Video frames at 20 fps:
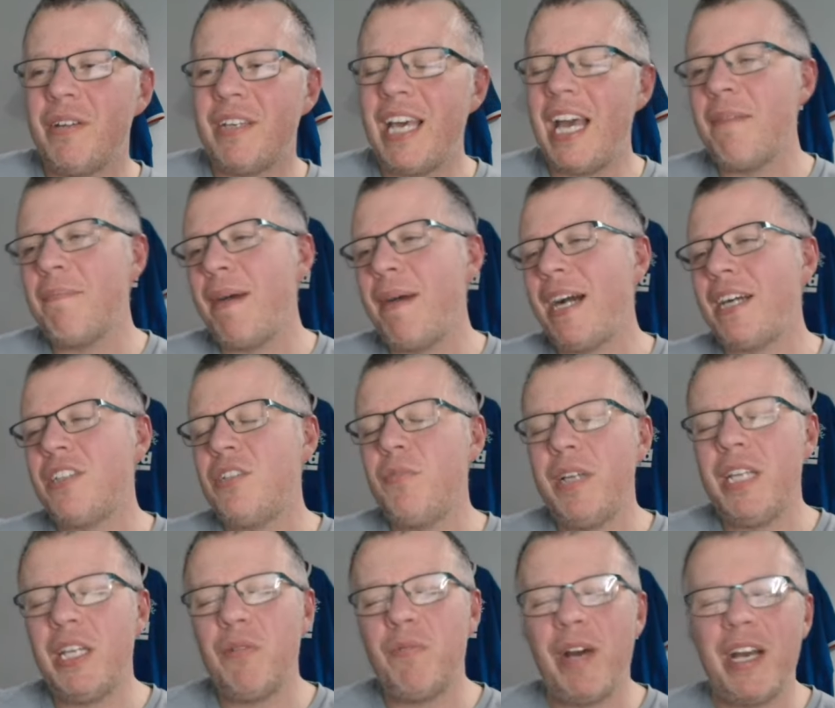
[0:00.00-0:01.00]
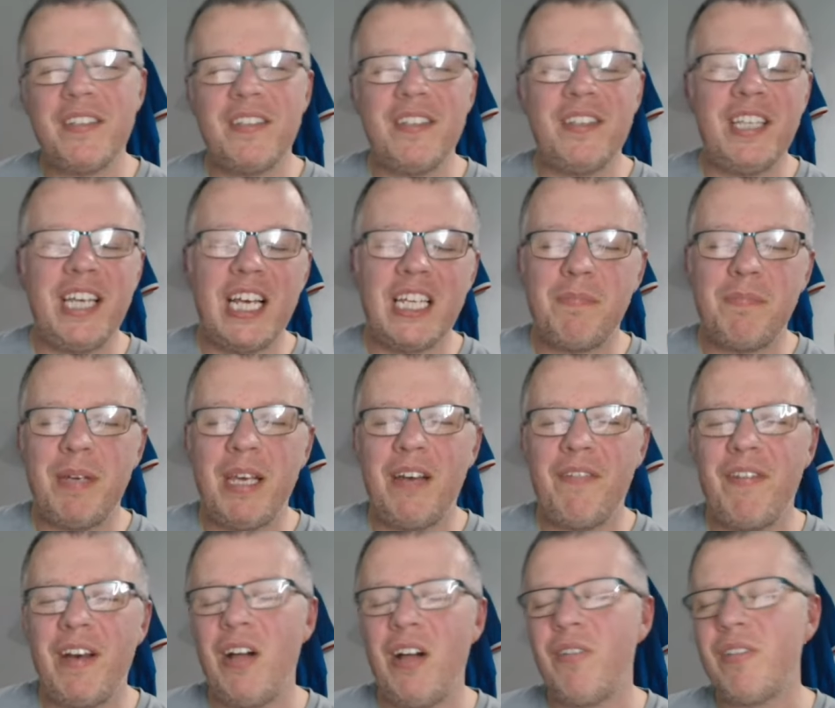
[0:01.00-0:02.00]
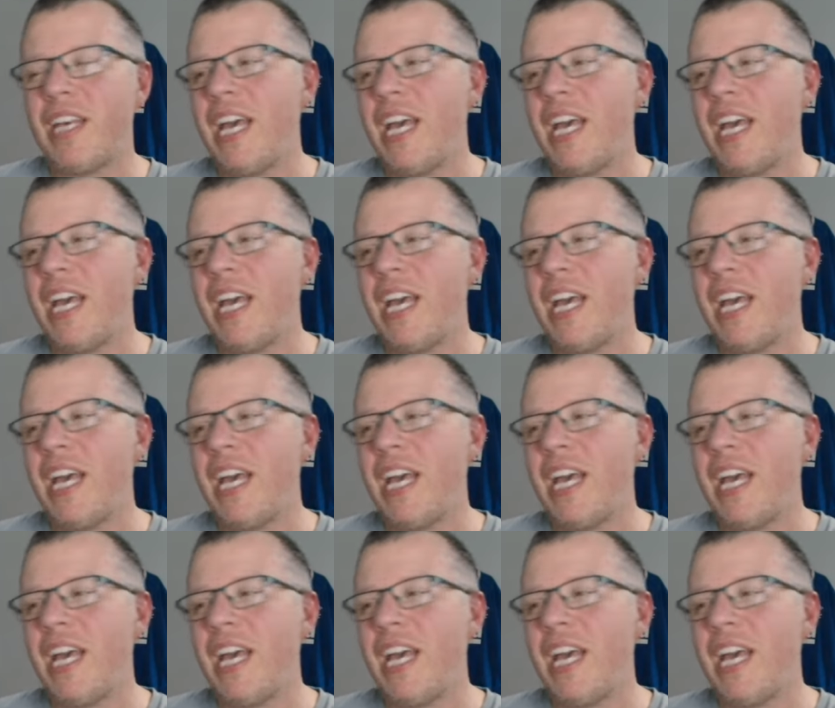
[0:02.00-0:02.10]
getting back to winning ways in the SPFL,